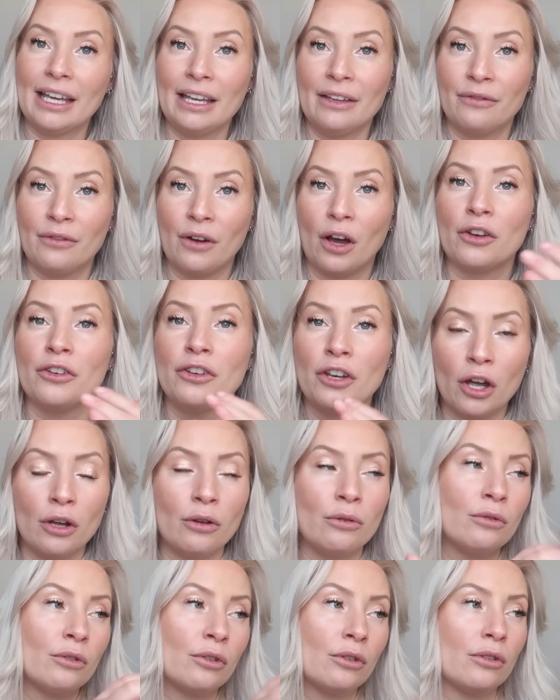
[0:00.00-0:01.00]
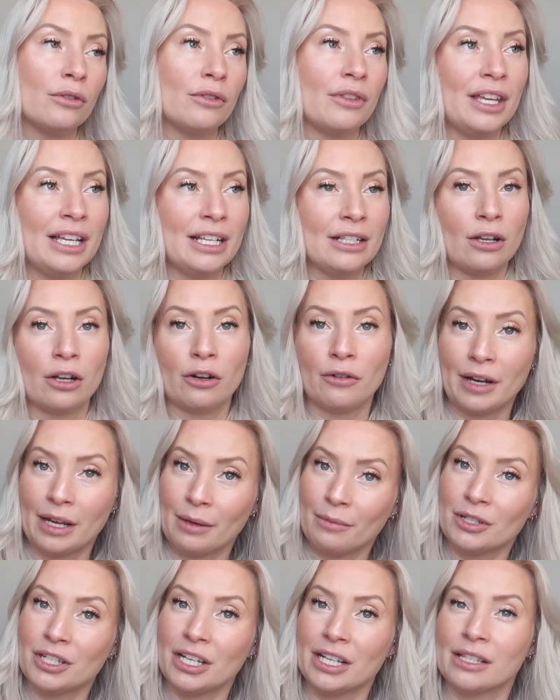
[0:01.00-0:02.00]
if I know things like
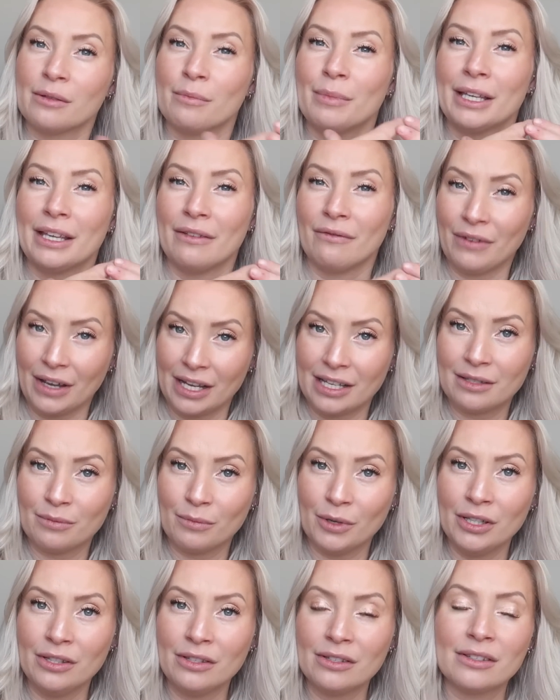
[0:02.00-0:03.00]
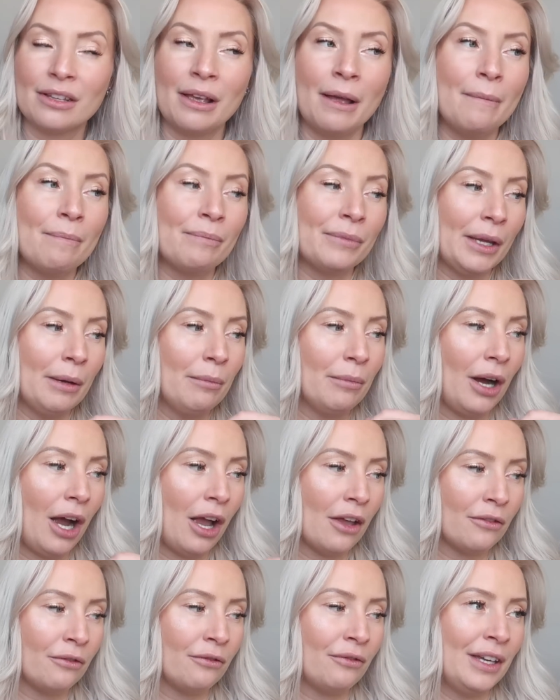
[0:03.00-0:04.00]
Cricut machines are big investments, but
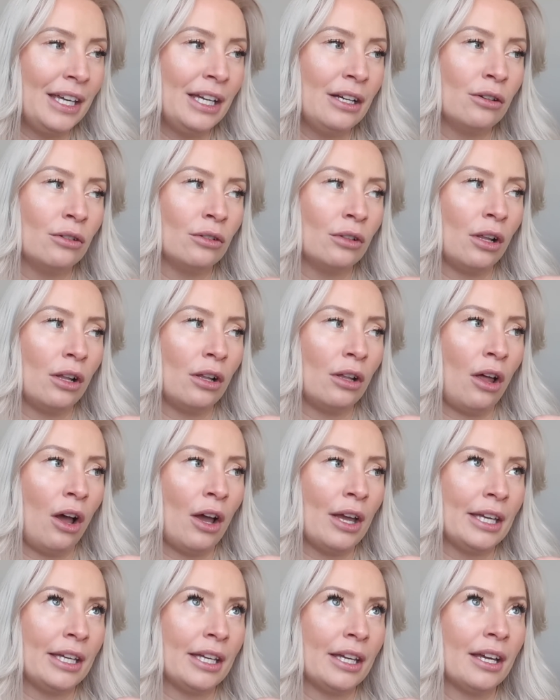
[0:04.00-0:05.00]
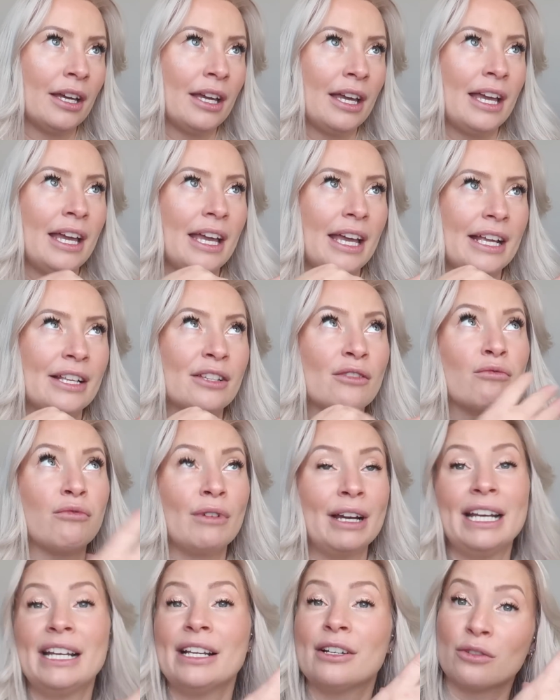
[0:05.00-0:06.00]
I feel like it's a
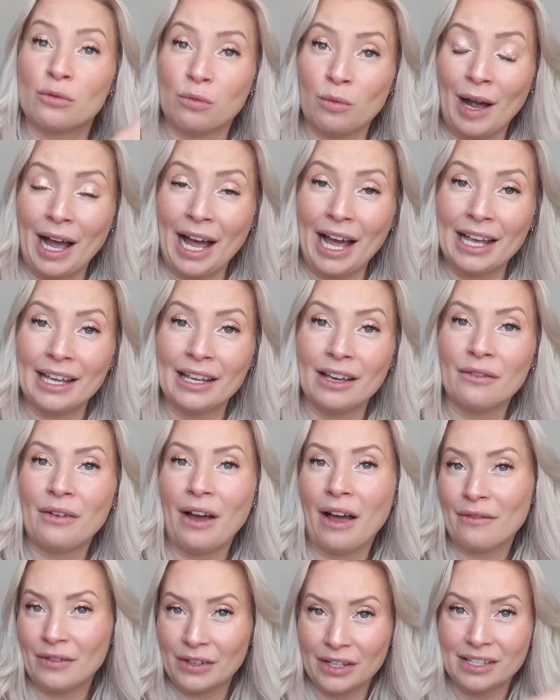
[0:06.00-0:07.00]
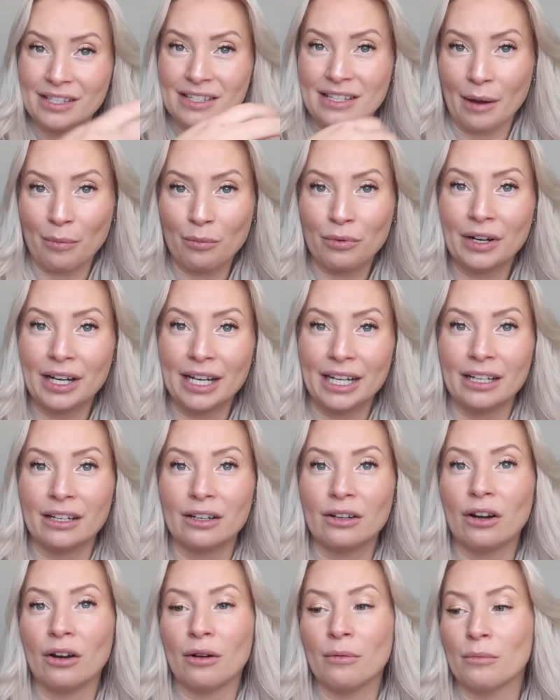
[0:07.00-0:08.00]
really good way of having a separate
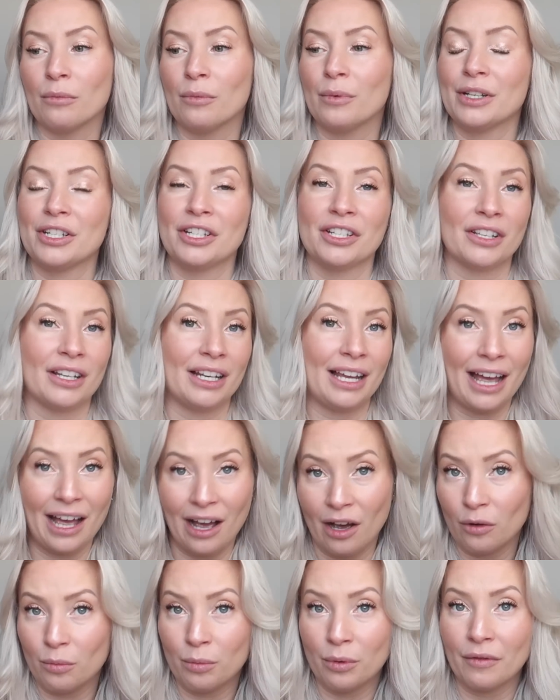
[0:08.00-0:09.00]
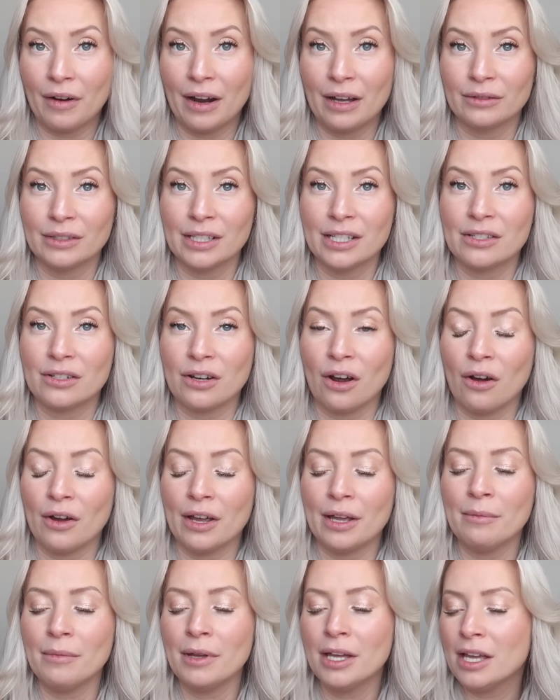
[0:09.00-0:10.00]
income which is going to help around this
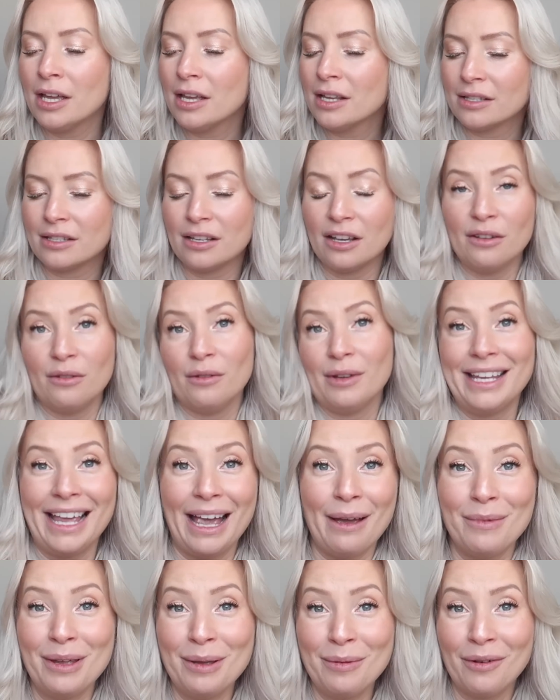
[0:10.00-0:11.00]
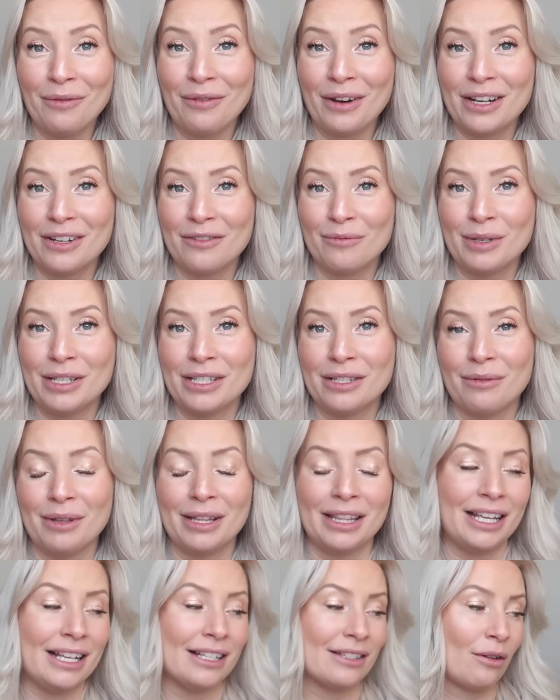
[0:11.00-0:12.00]
time. So yeah, me and my friend have been
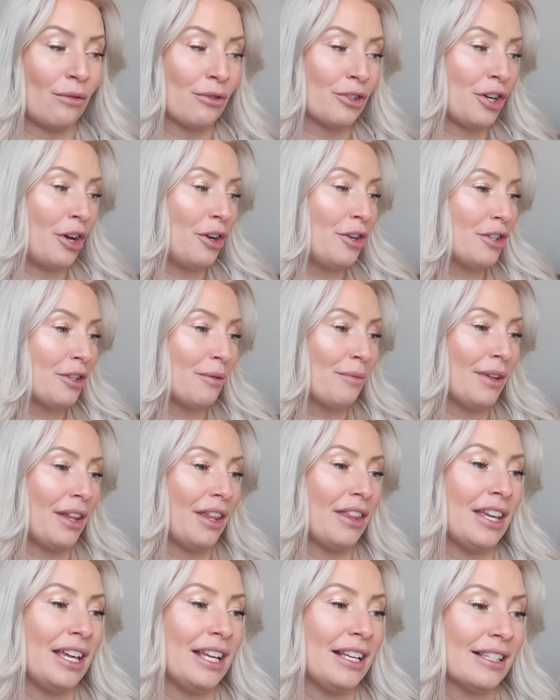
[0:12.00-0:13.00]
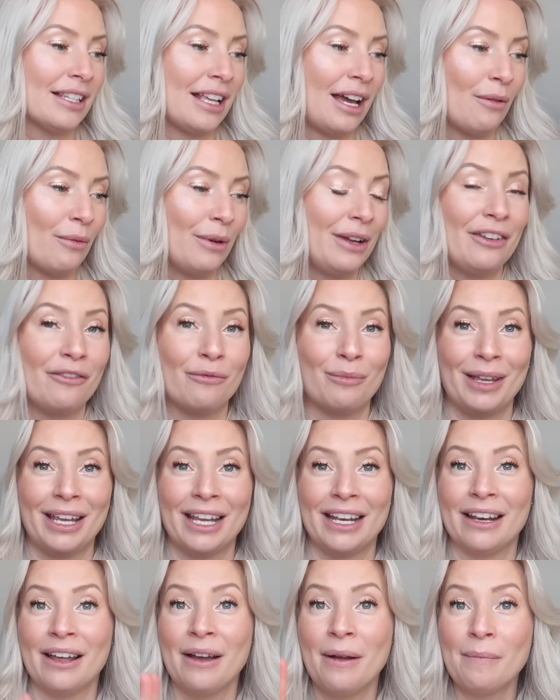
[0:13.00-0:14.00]
doing this. I'll show you some of the things that we've
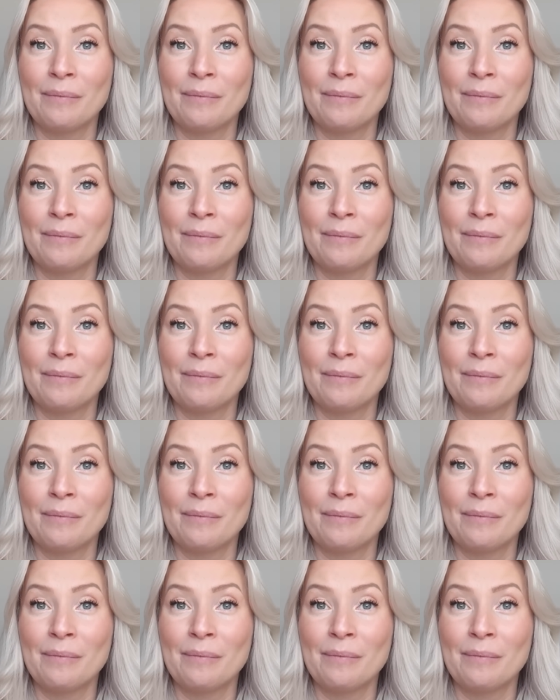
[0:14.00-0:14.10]
been